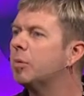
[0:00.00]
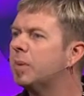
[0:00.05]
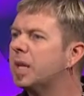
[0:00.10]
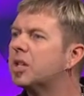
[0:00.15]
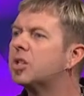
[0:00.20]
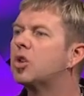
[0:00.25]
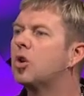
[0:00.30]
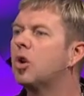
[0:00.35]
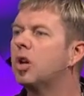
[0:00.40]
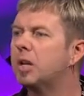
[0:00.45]
me
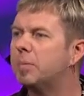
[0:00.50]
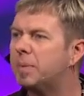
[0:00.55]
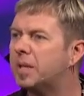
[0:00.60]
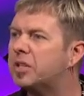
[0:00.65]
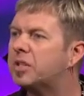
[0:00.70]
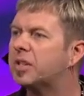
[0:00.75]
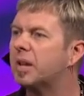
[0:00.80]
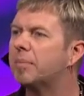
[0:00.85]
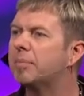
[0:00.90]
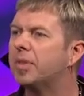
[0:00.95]
is going to be
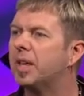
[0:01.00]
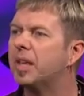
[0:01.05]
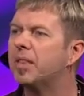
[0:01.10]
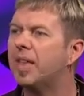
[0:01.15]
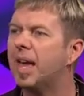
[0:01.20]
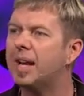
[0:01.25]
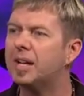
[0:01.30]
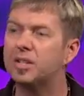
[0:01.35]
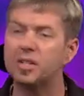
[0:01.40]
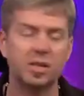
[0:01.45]
something
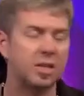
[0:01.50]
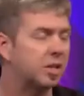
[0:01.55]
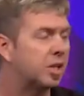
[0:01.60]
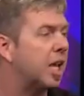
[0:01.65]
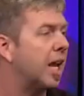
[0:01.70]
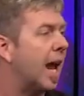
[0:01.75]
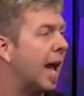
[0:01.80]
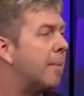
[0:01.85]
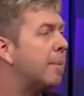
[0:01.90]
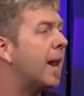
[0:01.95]
that is,
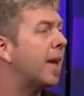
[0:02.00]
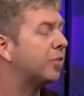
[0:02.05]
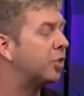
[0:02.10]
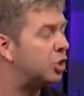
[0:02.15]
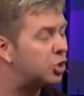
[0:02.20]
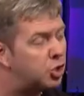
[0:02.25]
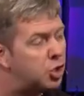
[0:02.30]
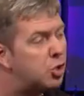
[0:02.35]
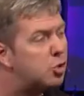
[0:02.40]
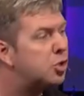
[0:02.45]
again, I'm going to have to
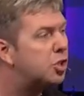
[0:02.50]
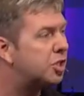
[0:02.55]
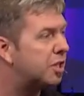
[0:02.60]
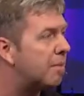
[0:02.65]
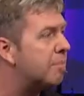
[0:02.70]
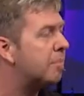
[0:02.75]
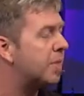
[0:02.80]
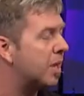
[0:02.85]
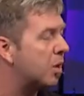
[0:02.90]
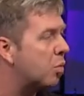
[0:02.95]
do
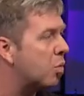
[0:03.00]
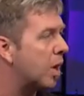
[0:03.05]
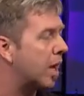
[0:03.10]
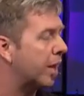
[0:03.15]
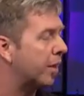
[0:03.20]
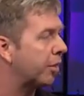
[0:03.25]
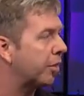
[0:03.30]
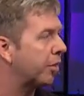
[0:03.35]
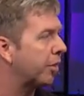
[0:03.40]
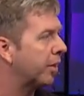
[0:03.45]
something
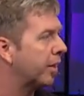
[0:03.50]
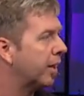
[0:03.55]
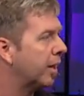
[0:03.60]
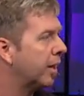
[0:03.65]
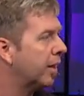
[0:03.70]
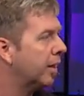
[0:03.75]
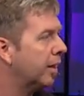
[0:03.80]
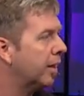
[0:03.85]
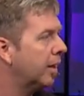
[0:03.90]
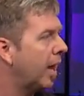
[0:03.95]
with.
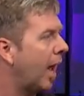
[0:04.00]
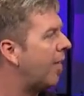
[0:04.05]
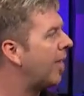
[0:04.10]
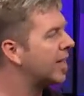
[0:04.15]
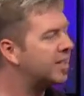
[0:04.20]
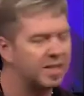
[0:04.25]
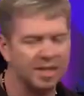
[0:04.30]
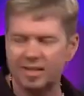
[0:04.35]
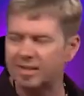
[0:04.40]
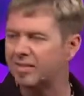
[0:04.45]
And
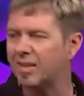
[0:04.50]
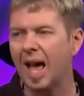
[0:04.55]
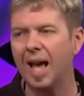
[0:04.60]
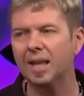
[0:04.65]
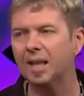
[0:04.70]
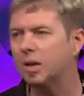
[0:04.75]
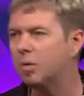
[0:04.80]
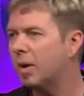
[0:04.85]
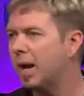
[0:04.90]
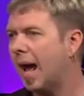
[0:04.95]
that's
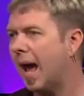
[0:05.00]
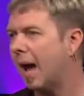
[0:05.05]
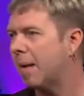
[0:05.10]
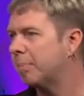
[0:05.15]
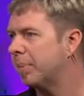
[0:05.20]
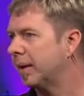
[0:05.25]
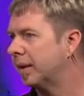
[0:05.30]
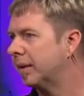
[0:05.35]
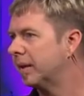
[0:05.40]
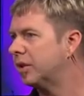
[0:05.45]
exactly what
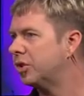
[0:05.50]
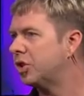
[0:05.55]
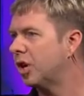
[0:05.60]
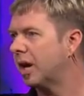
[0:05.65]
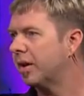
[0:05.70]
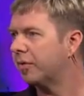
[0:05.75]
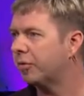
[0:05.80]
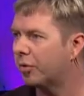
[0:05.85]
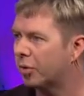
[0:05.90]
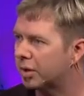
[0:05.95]
happened in
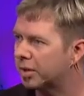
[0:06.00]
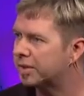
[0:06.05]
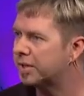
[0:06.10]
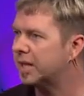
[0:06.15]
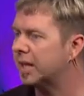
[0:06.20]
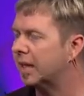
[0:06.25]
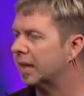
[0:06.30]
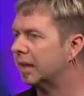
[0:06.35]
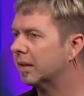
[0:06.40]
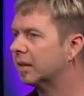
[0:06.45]
John
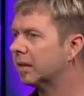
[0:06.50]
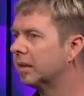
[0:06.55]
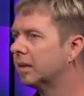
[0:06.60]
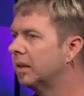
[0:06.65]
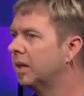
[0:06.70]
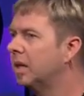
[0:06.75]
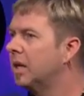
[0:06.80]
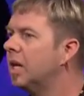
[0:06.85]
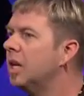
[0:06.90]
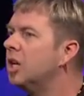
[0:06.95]
14.
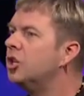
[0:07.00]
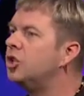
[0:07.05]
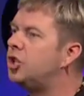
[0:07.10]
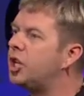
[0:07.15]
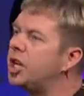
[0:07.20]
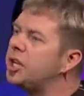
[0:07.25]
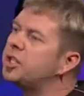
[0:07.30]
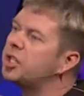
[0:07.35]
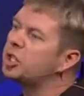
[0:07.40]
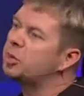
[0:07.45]

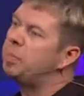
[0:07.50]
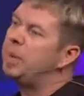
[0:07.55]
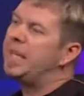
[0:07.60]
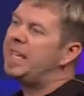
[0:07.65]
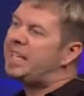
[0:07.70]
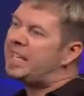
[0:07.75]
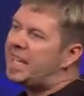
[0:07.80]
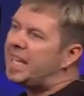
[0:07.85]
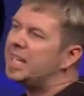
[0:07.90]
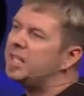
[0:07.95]
Jesus
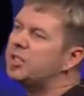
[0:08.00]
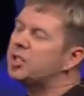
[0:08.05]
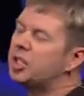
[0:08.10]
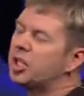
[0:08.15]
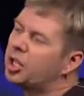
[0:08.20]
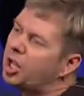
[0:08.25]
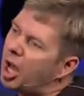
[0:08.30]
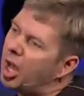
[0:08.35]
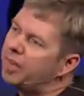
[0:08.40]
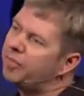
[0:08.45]
begins
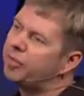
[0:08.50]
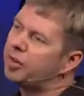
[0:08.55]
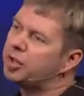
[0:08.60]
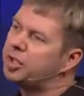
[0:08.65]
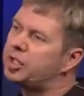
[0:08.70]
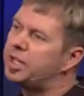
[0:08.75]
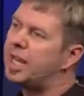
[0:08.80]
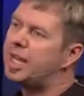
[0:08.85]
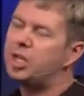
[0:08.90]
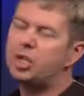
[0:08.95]
the
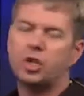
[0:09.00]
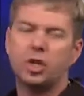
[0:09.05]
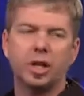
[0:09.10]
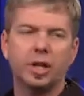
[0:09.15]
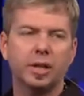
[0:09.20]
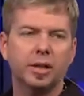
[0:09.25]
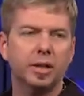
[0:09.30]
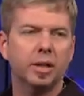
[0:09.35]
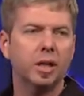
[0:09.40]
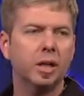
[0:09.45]

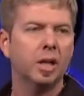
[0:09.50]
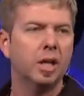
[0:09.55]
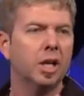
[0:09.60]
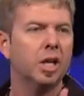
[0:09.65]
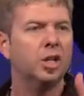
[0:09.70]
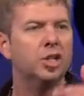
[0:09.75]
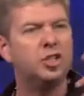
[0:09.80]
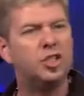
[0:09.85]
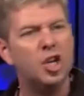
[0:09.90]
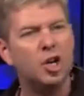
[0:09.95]
conversation
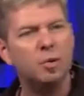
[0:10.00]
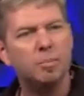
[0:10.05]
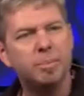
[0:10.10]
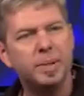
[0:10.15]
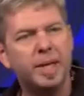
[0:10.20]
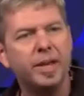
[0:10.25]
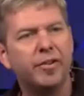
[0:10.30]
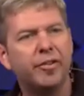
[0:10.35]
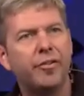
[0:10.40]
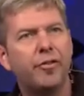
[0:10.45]
don't
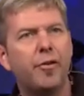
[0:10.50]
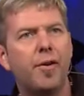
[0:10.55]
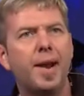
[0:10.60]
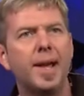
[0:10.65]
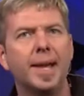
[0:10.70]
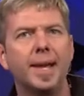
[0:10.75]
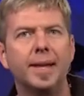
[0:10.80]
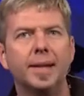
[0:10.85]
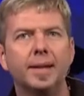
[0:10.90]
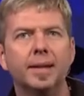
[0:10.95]
be
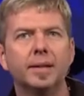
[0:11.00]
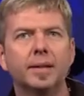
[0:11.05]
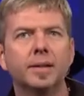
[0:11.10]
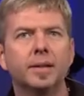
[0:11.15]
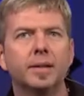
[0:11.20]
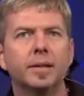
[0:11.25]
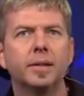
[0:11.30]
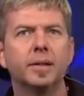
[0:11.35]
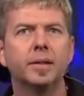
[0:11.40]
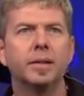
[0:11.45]
afraid.
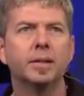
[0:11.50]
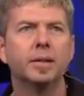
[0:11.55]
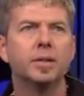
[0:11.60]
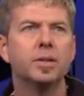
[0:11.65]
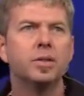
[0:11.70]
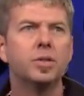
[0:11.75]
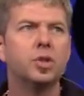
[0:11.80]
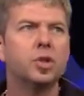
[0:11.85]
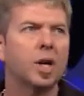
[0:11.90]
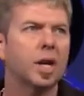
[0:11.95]

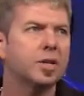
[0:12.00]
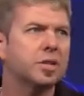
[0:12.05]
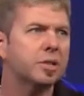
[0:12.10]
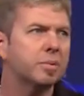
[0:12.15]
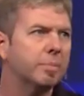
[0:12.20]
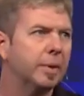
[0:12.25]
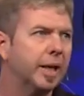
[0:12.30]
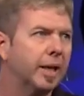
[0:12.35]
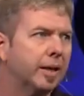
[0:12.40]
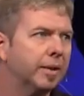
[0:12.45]
Trust
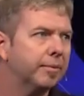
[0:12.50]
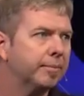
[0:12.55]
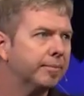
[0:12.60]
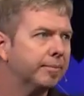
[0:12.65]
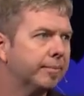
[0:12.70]
me.